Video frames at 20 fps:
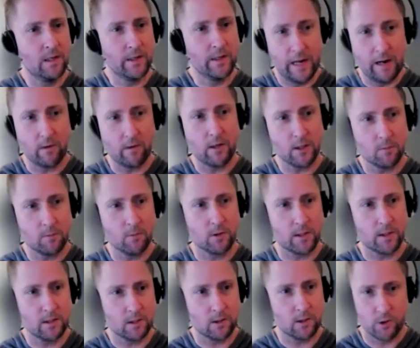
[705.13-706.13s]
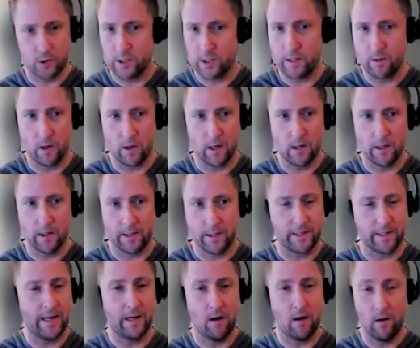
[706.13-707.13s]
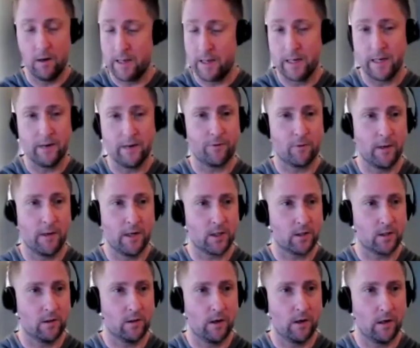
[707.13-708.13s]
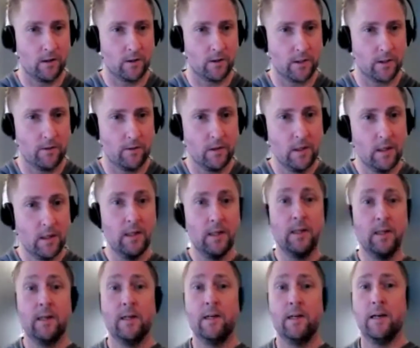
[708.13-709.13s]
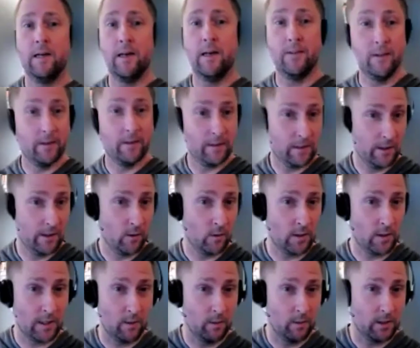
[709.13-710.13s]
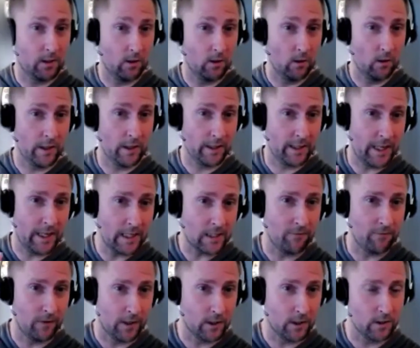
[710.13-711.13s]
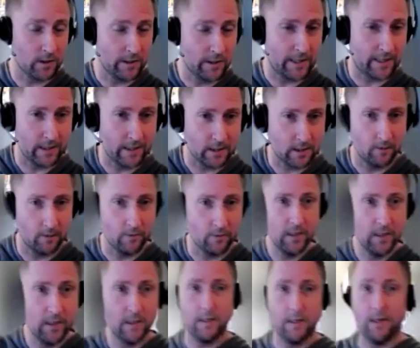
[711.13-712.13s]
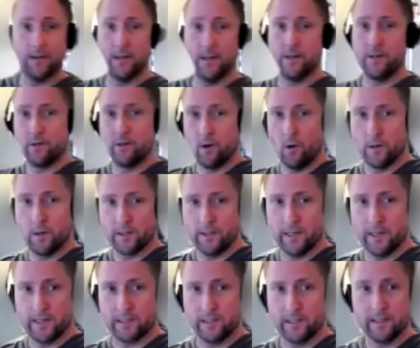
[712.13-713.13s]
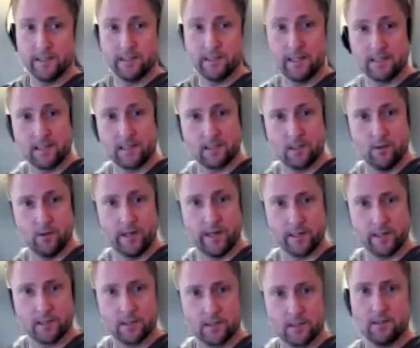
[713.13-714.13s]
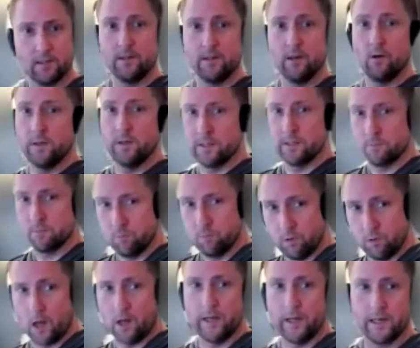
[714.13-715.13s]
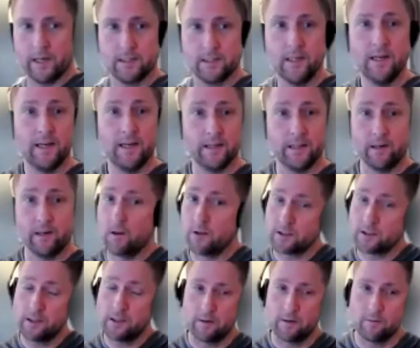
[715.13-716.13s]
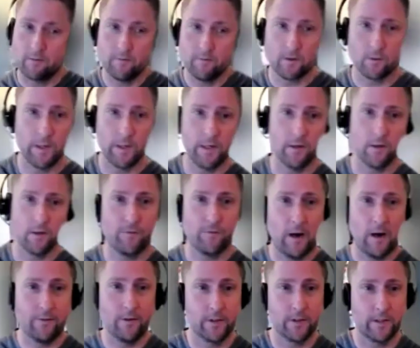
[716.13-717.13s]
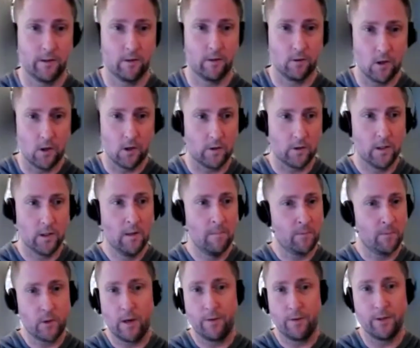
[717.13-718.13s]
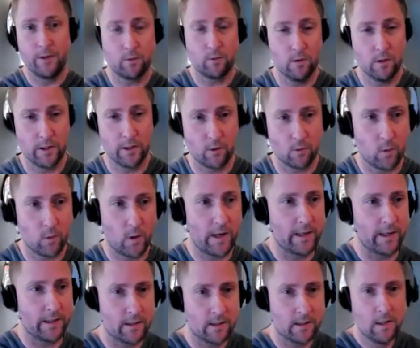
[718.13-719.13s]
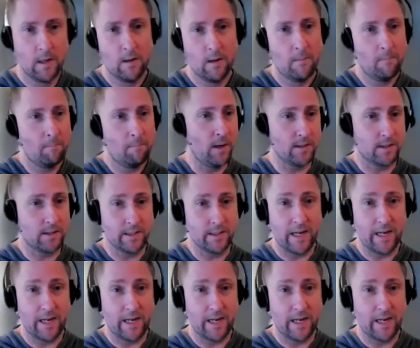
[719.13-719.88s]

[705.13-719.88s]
Now customers can search anywhere and get any information on our stuff. And then, can we start looking at case reflection, that kind of stuff? And then you go on to the next thing. Is SSO next? Is law next? Then all of a sudden, 3 years, 5 years down the road, you have this really great buzzing,